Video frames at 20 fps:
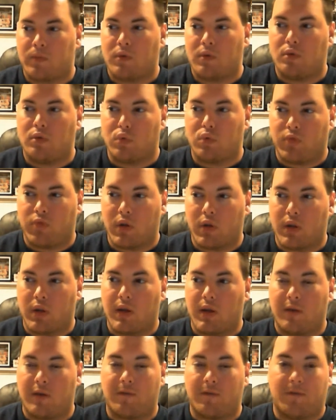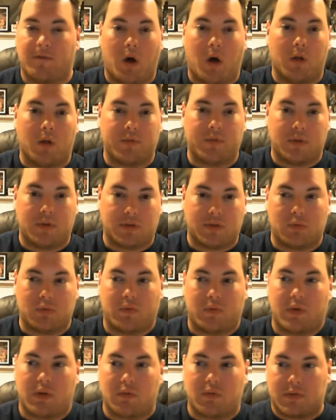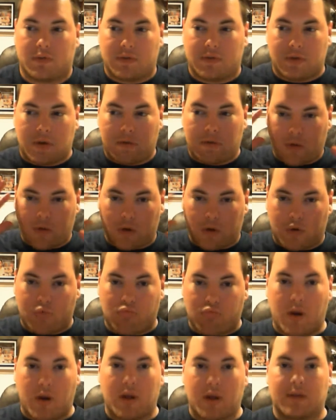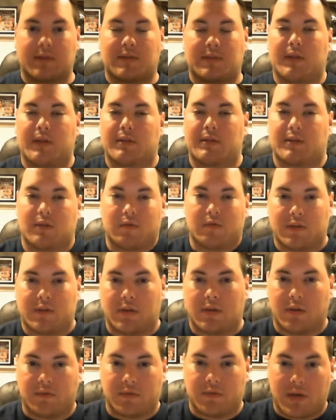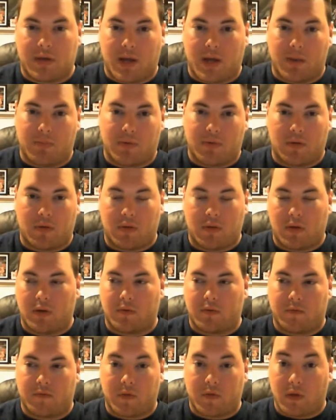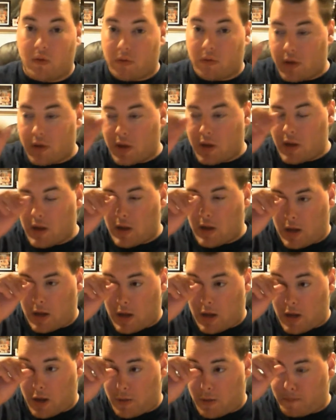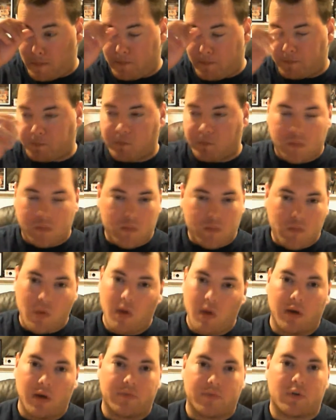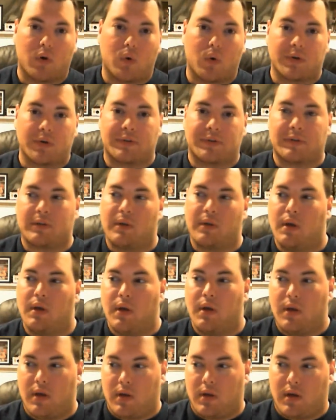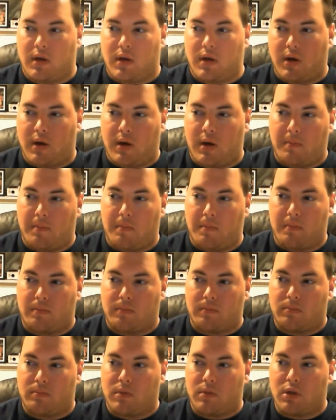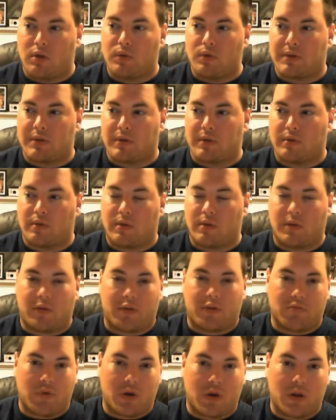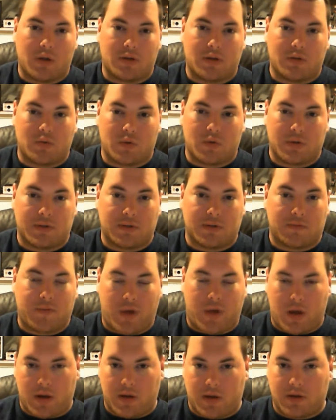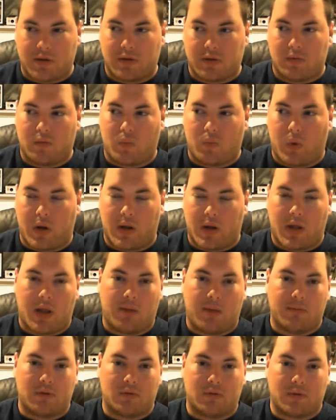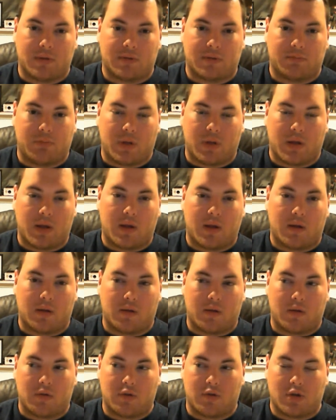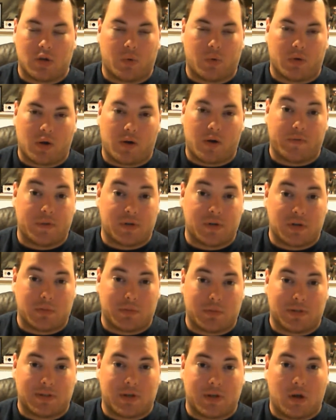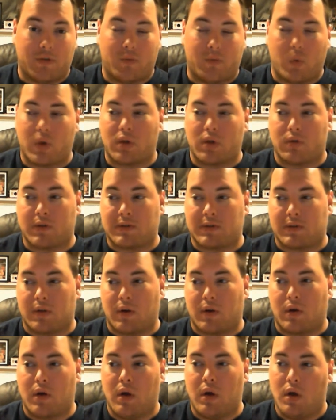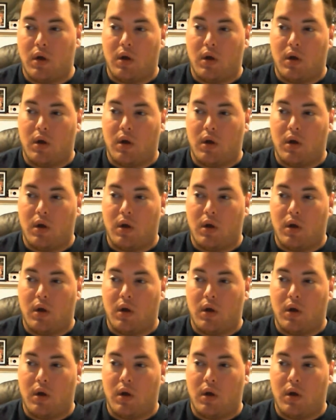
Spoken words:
you were really involved in this movie. It was a great sense of depth of field. Of course, using the 3D to his advantage when it came to displaying or showing off the ship itself, whether it's the,